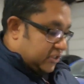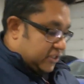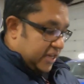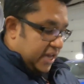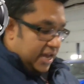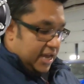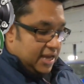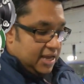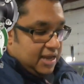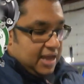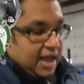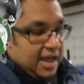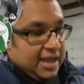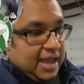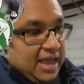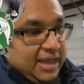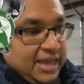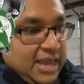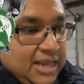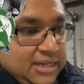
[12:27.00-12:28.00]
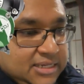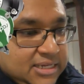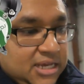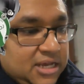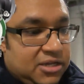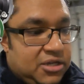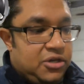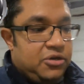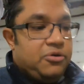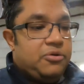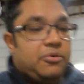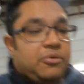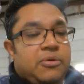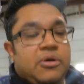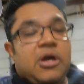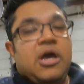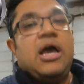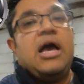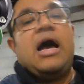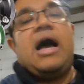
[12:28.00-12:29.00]
say, I can't tell you,
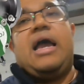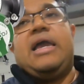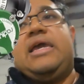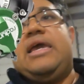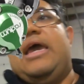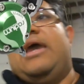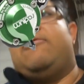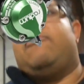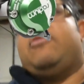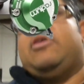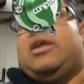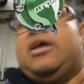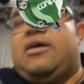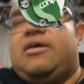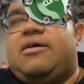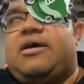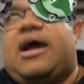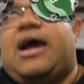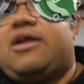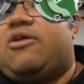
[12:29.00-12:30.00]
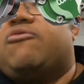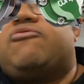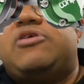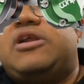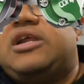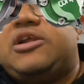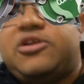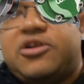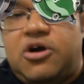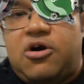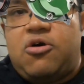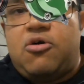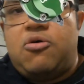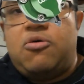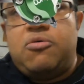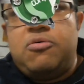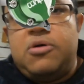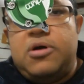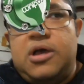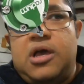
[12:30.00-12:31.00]
I don't really
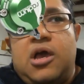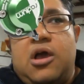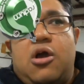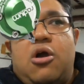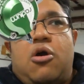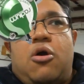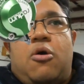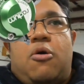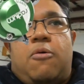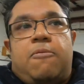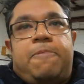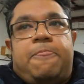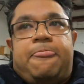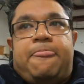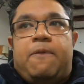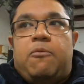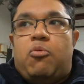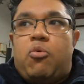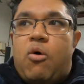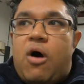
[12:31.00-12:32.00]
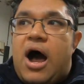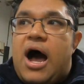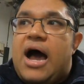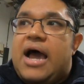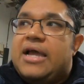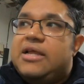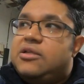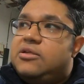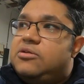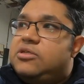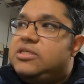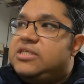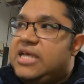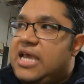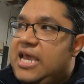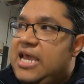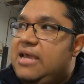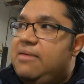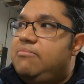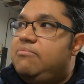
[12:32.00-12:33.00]
know why
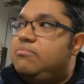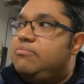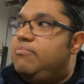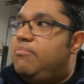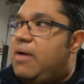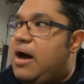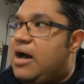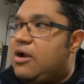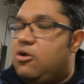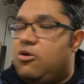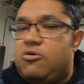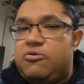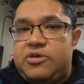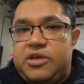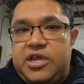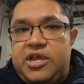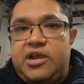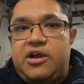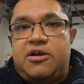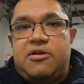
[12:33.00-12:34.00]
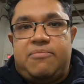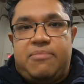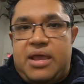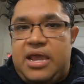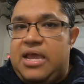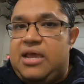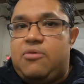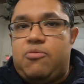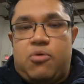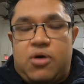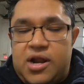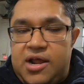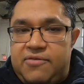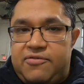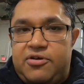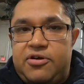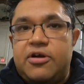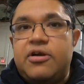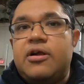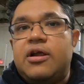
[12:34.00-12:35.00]
same model, year, make,
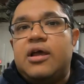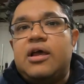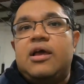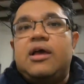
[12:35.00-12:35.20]
whatever,